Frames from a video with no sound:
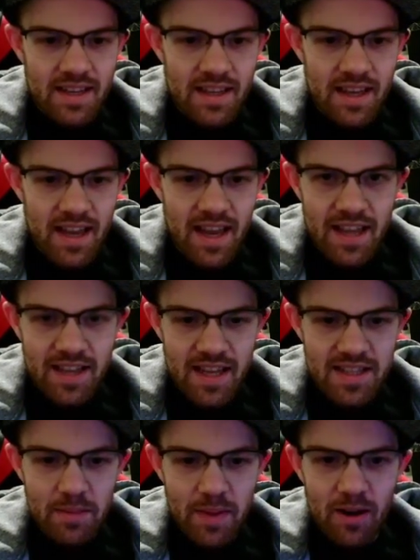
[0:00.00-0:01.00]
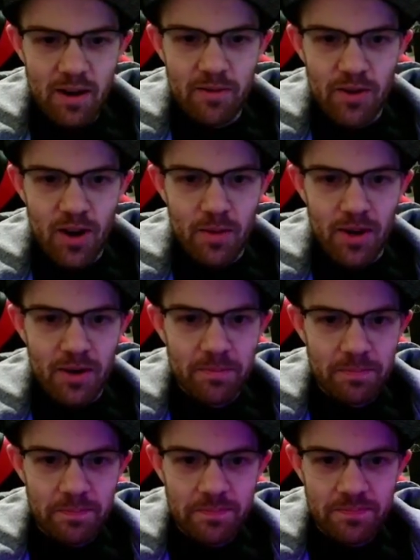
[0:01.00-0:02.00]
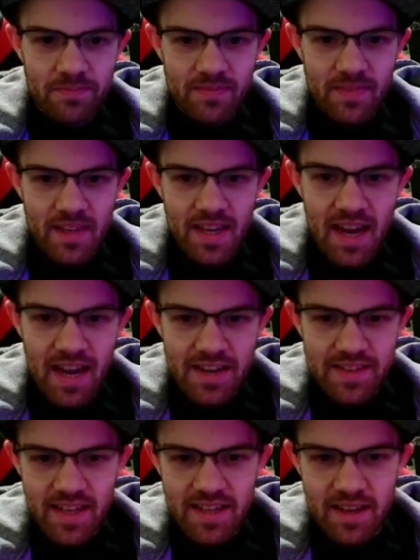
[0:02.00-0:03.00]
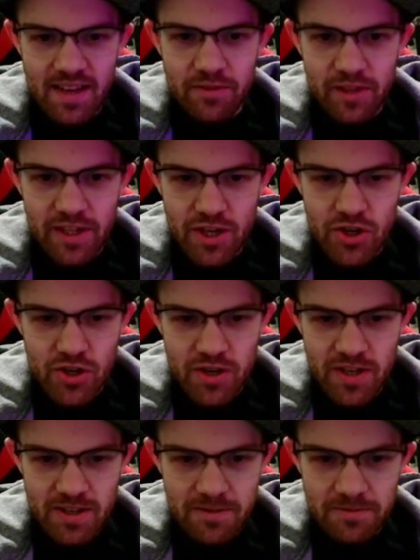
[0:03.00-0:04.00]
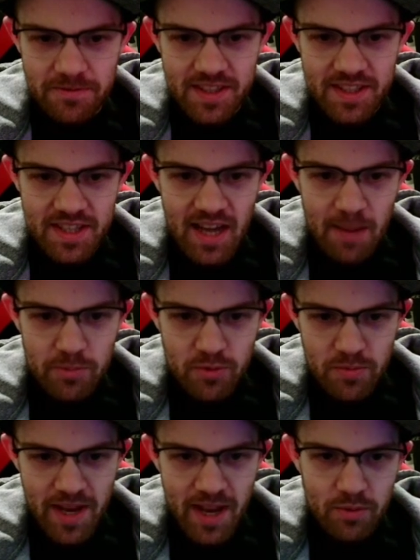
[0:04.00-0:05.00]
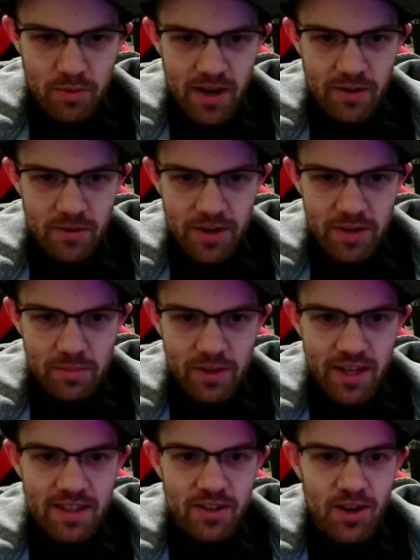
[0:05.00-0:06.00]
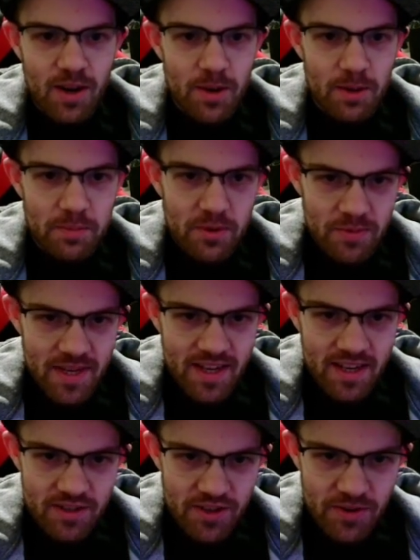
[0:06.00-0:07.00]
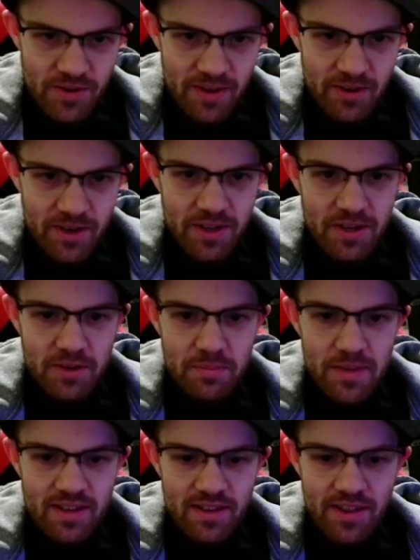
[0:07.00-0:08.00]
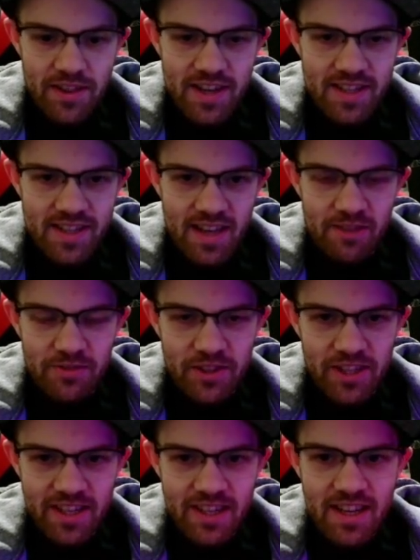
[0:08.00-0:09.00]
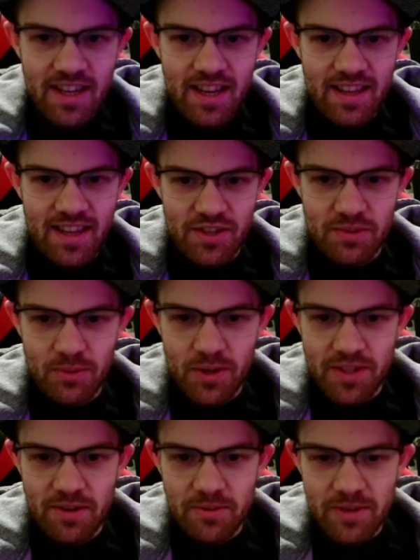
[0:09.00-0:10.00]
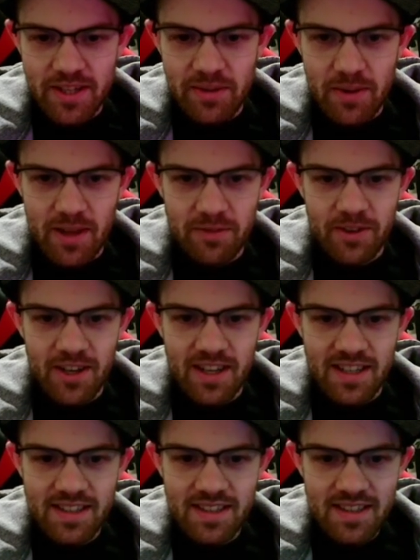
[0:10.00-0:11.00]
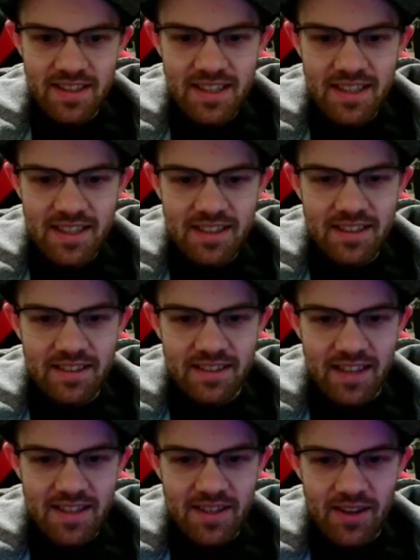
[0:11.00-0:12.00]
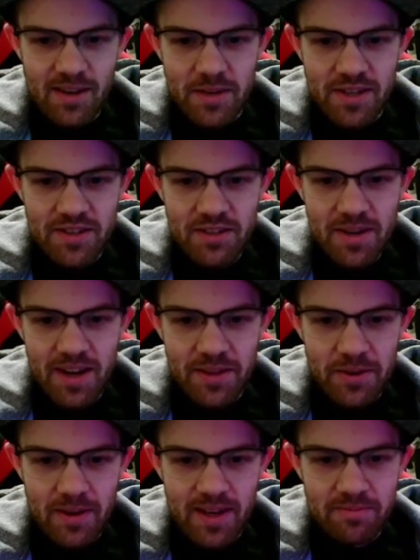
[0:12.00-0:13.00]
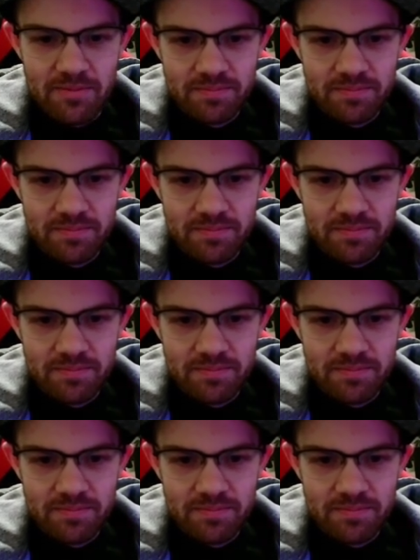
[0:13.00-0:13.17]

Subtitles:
And that's the power of armor. In hindsight, definitely should have snapped when we had priority playing the armor, but we didn't know they were going to commit this heavily. And that just worked out really well for us. Let's hop into another one.